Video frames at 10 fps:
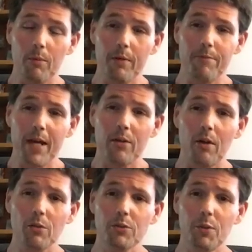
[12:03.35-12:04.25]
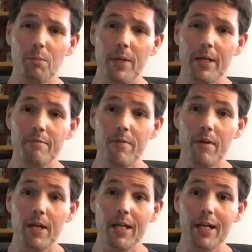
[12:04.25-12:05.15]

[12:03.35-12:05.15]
We find her also to be a very